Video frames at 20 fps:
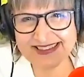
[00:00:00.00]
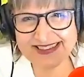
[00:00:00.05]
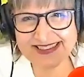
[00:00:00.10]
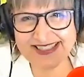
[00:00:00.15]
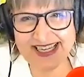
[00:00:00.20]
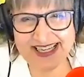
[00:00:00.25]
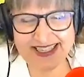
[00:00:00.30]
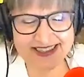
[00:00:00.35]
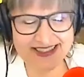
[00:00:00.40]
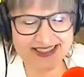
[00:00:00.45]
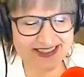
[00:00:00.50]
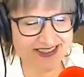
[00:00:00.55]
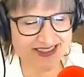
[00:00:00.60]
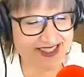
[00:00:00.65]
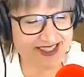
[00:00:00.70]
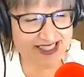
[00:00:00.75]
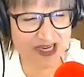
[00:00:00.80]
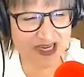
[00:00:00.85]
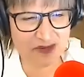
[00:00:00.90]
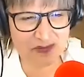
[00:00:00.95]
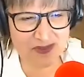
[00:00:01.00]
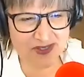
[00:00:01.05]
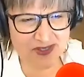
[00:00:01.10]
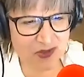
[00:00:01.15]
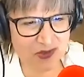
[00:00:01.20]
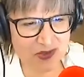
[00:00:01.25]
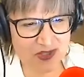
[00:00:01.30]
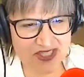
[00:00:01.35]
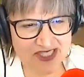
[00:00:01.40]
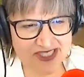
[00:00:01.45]
take little steps
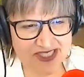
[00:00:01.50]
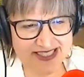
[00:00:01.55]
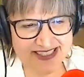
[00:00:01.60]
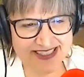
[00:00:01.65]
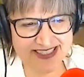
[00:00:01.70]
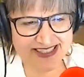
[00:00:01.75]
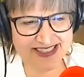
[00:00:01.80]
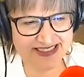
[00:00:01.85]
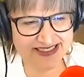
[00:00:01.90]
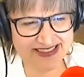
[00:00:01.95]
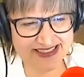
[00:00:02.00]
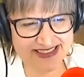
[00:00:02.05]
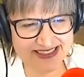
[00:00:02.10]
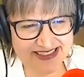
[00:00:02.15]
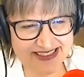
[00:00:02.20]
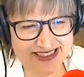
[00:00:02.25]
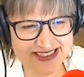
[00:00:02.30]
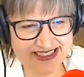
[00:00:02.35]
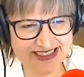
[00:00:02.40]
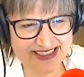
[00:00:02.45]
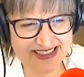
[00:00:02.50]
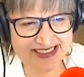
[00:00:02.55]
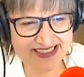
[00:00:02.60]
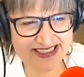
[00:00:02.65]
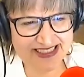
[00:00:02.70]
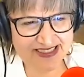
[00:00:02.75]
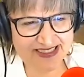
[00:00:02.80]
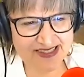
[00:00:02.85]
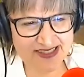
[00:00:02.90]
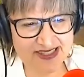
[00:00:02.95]
towards it and
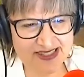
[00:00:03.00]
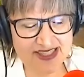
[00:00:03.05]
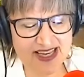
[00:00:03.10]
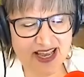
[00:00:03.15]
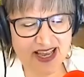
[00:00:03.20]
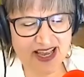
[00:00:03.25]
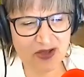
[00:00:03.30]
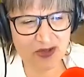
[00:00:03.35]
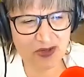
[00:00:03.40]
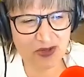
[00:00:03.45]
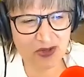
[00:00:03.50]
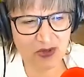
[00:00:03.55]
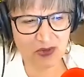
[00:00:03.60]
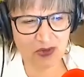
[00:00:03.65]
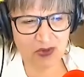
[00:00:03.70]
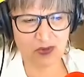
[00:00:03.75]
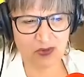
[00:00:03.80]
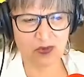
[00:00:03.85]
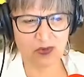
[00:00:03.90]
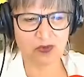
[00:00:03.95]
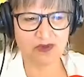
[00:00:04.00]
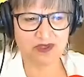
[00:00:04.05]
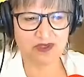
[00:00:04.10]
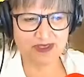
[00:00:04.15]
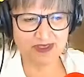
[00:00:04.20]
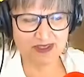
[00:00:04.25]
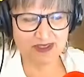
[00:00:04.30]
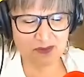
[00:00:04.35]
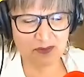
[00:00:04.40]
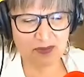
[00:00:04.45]
see how you
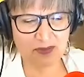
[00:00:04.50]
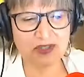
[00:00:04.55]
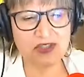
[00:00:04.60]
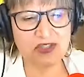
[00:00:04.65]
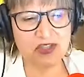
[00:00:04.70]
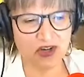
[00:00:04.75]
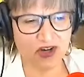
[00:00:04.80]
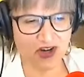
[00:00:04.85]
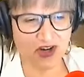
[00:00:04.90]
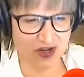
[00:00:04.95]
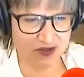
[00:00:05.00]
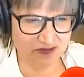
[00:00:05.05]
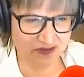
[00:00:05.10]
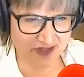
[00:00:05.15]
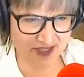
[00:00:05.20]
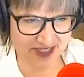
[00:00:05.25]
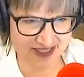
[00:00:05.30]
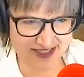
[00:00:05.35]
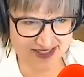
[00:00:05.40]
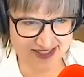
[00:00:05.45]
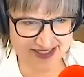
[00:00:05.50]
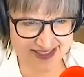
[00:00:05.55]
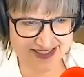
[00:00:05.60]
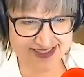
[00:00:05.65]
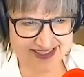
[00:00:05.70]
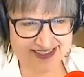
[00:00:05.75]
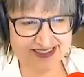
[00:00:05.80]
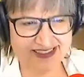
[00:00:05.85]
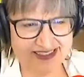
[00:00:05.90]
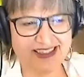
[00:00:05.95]
build your confidence
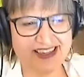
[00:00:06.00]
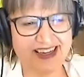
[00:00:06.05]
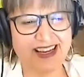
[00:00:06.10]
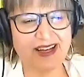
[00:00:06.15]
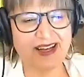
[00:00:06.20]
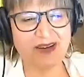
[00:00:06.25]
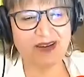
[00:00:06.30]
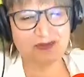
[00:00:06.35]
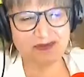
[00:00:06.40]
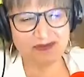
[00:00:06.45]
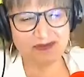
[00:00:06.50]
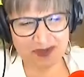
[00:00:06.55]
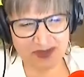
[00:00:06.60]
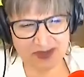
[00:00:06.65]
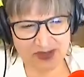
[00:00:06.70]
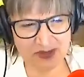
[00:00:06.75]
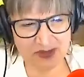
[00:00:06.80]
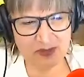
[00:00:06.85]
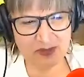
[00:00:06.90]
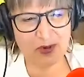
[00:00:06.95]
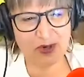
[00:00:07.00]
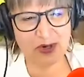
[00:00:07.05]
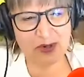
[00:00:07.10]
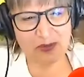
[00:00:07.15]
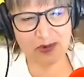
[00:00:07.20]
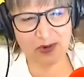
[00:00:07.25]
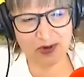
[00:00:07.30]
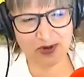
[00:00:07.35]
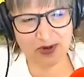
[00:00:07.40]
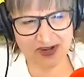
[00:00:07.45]
and build it more and
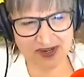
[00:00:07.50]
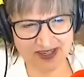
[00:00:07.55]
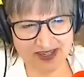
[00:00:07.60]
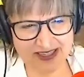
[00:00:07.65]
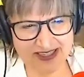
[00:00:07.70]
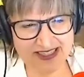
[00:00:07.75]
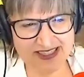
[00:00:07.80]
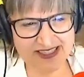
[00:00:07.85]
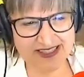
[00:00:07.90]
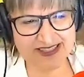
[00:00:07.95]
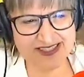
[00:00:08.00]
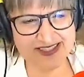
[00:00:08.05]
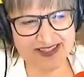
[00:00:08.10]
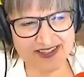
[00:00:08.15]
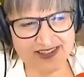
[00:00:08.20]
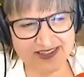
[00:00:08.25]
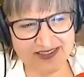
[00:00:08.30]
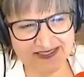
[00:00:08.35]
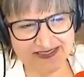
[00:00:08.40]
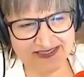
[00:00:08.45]
more. So